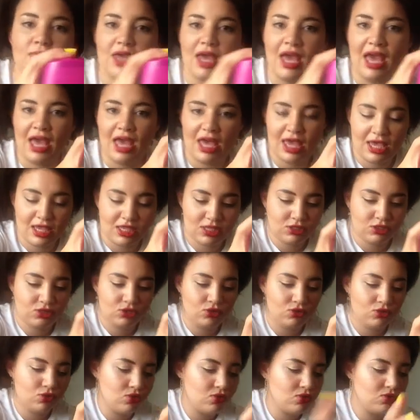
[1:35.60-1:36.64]
And
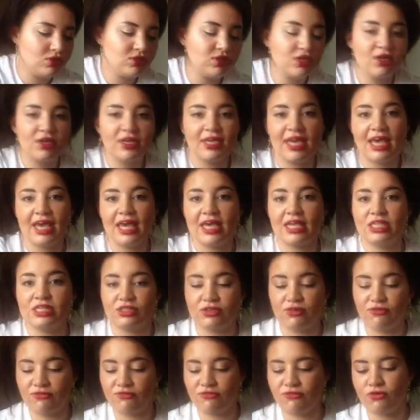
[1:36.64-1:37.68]
you also get
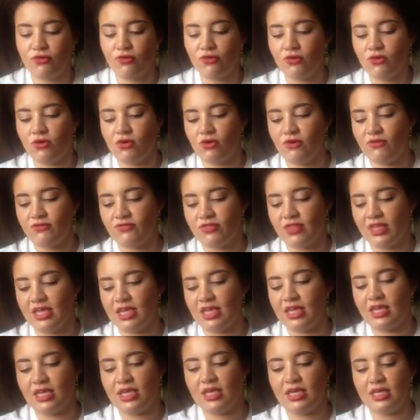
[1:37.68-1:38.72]
4 of
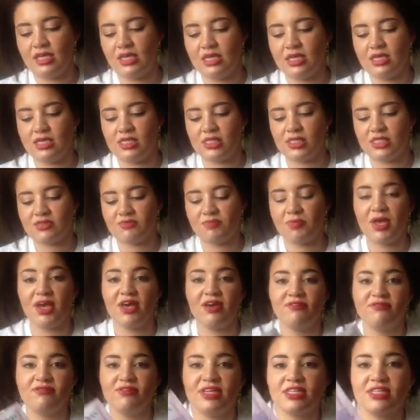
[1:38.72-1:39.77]
these
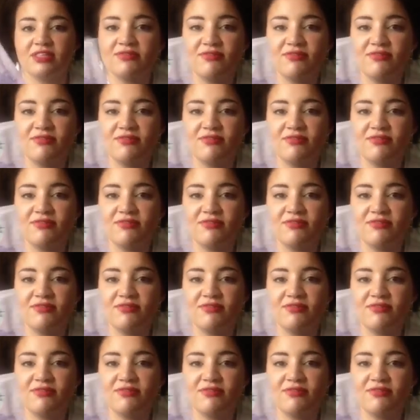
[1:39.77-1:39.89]
Perfect